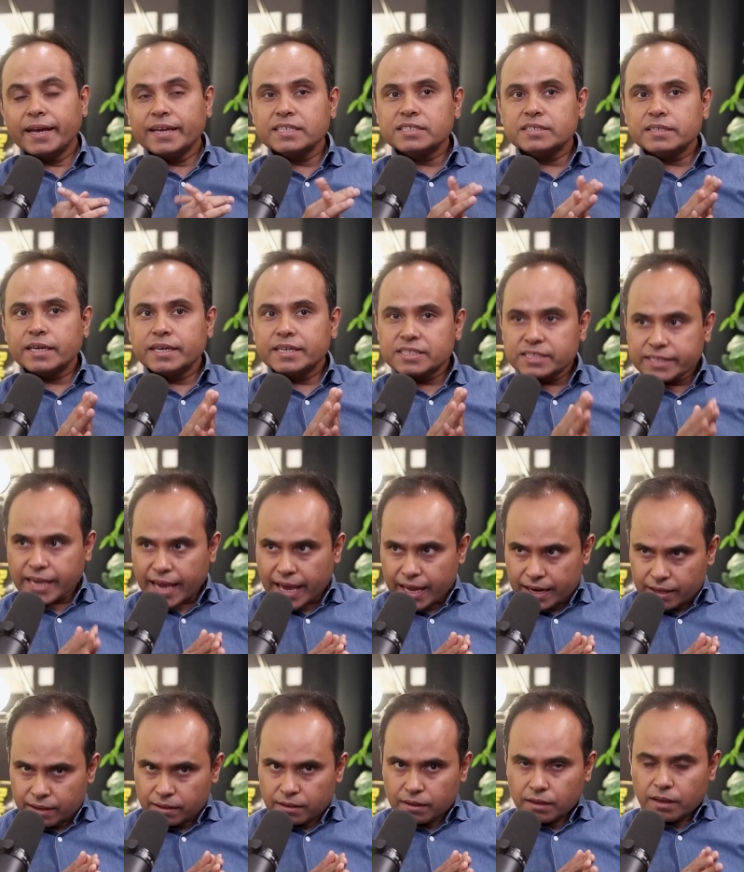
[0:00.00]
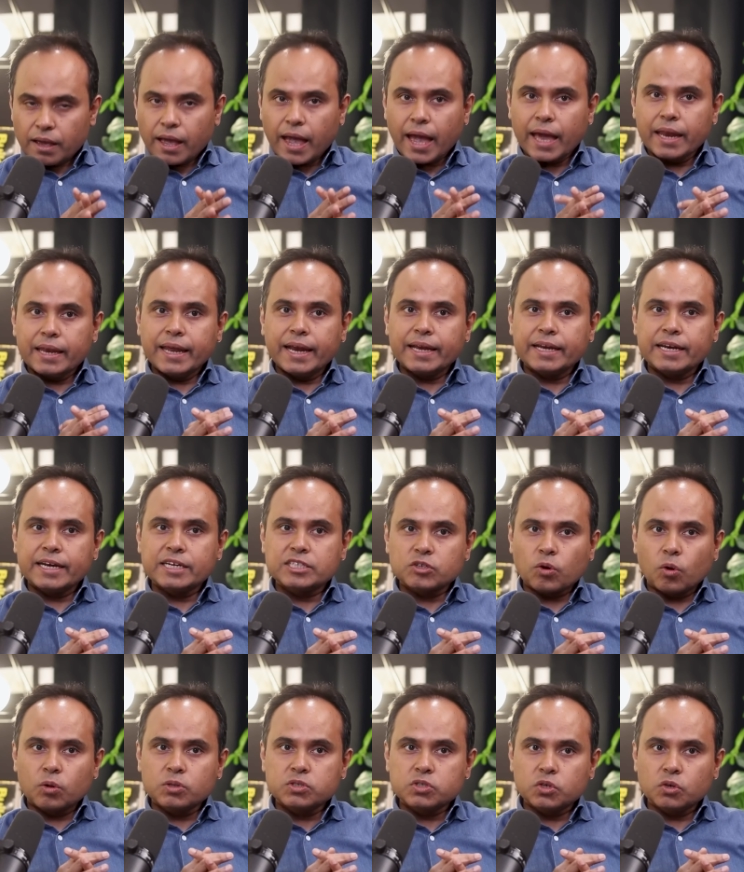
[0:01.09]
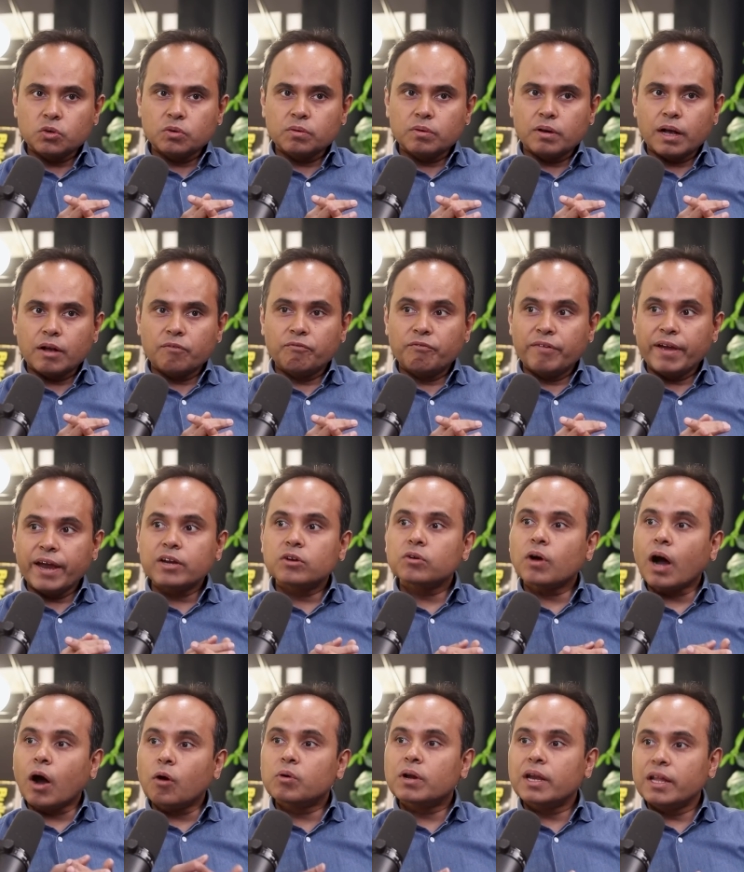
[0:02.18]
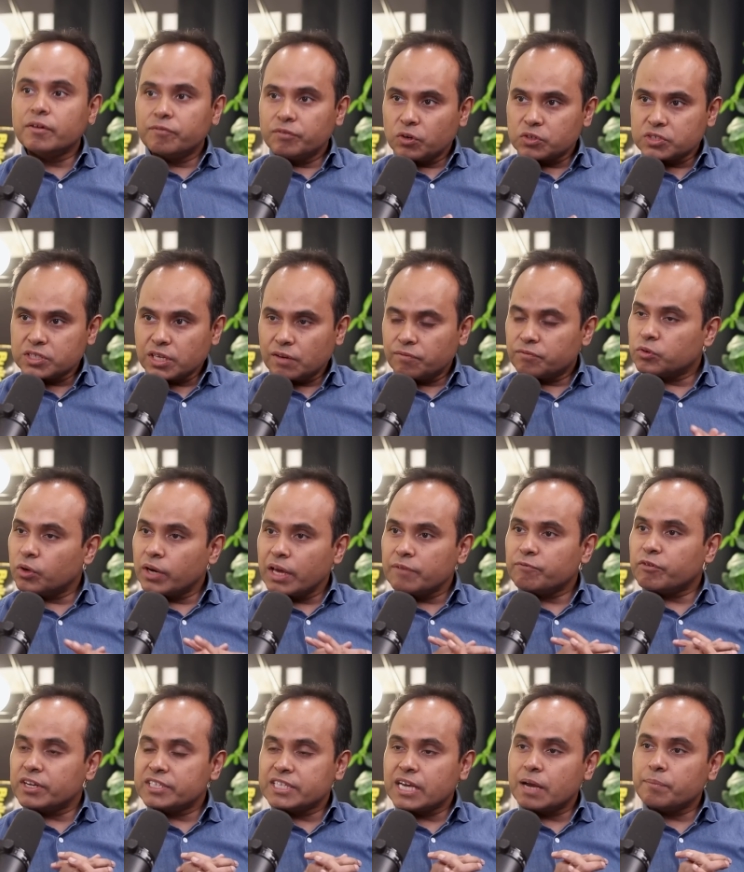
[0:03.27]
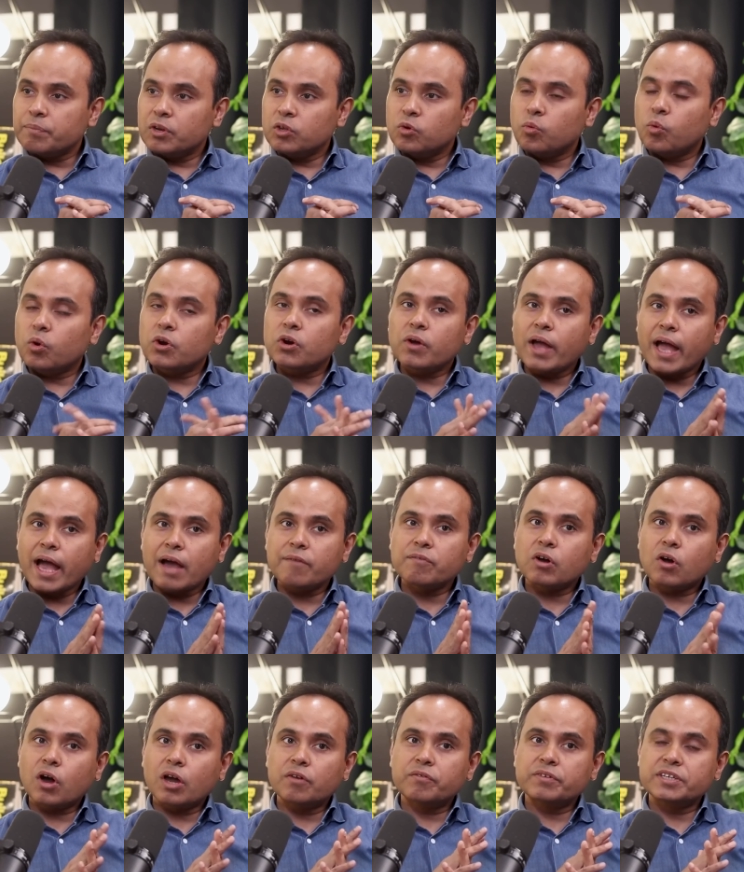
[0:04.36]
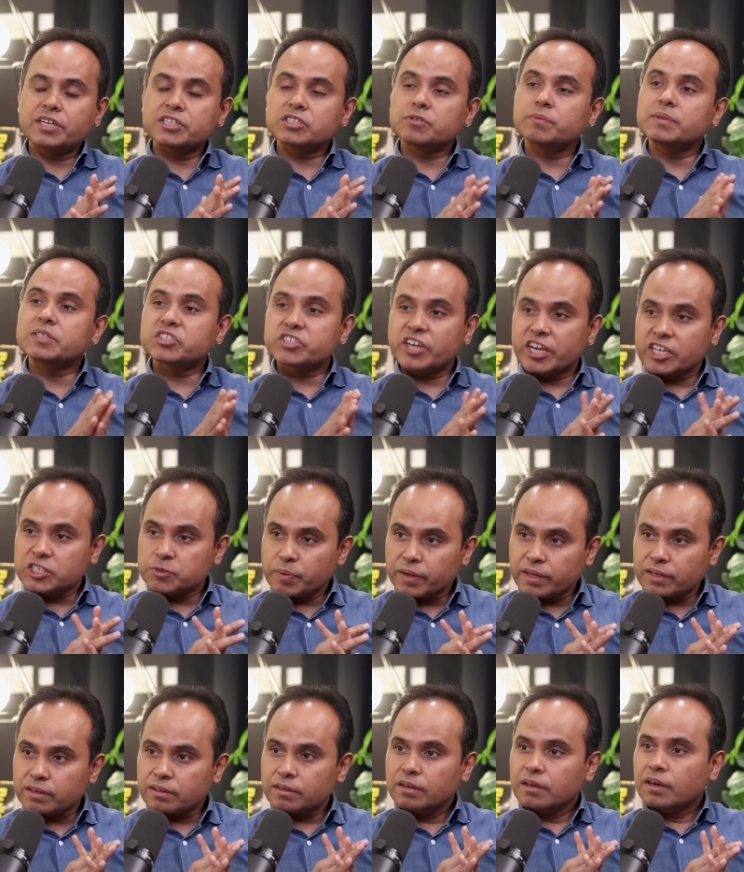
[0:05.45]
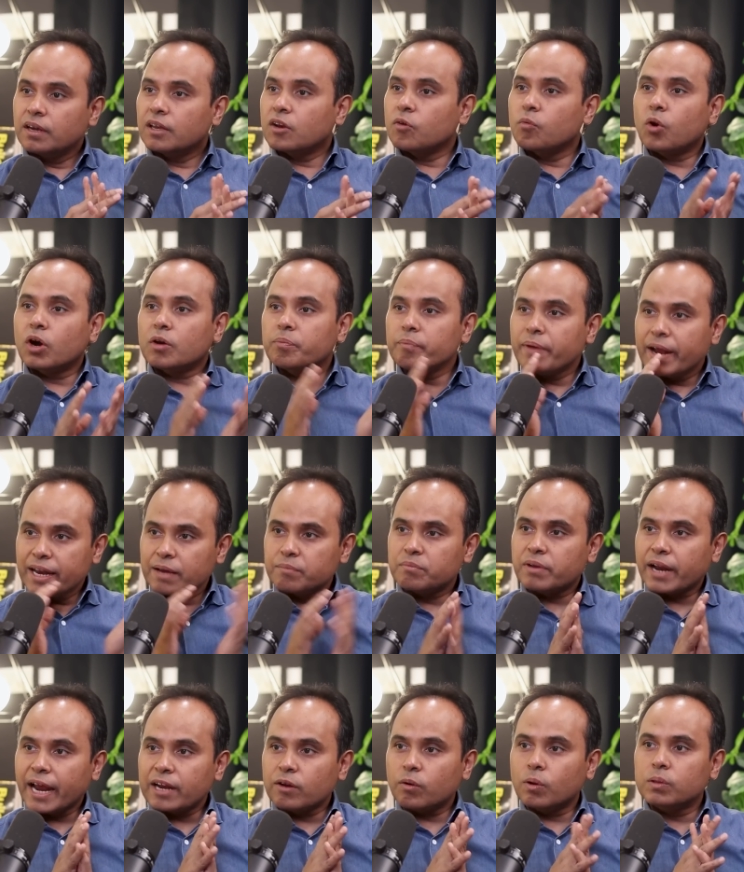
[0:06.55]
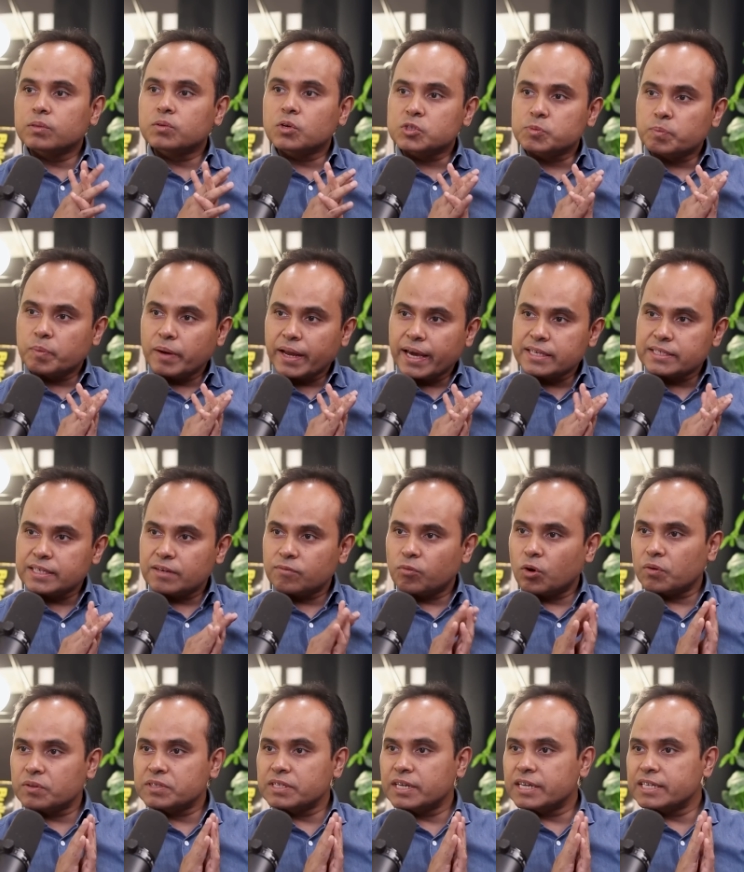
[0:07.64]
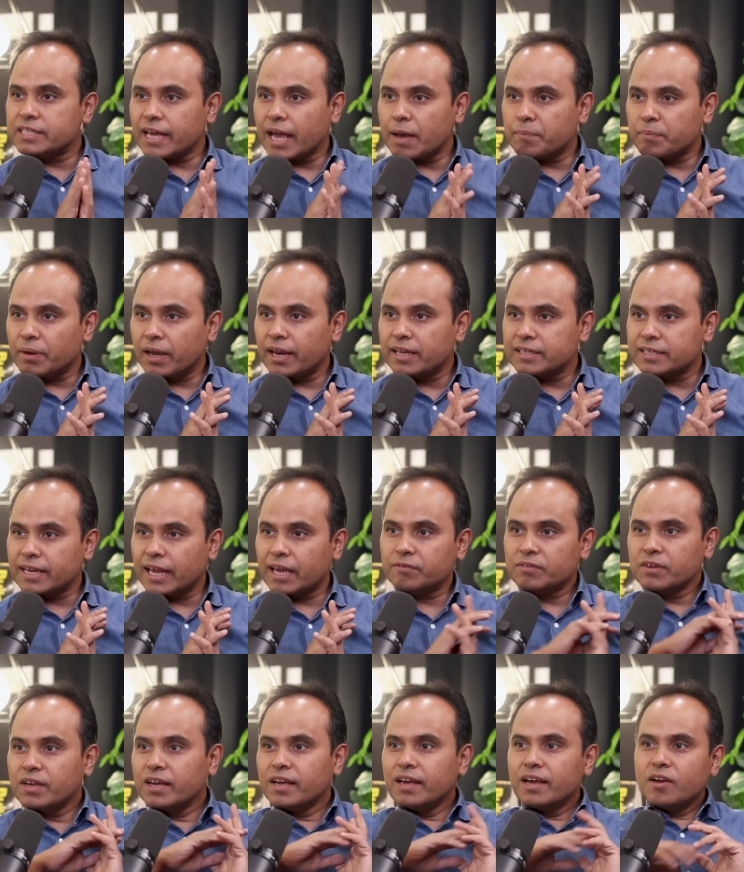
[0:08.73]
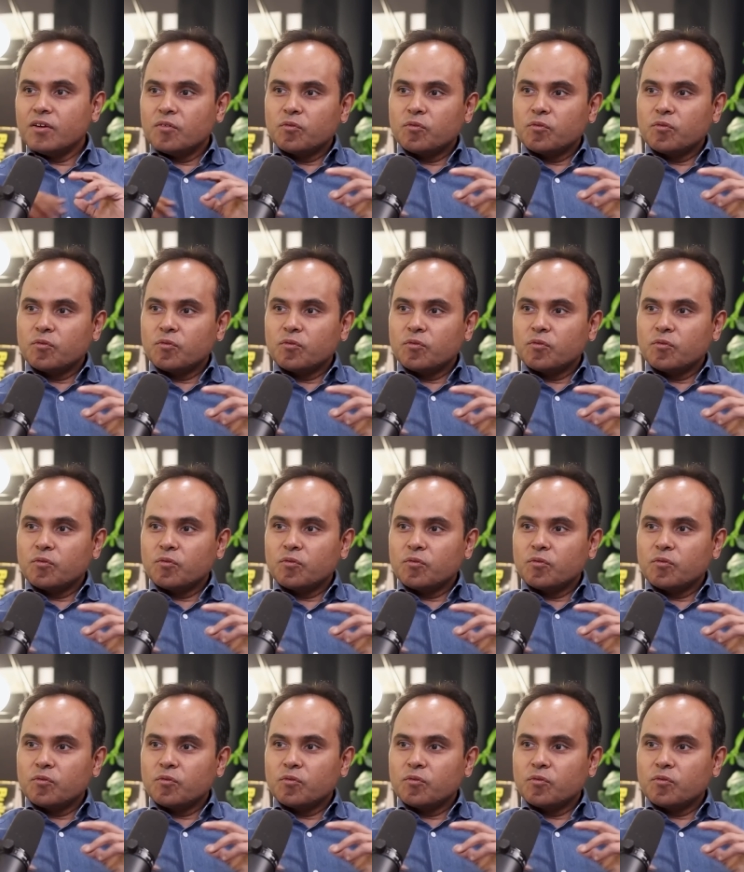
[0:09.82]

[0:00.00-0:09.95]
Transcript: It is it is scary. And yet, it's also a way to outlive yourself. Today, for example, you wanted to have a conversation with Shakespeare. You know what made him write all those plays and what was in his happening in his life.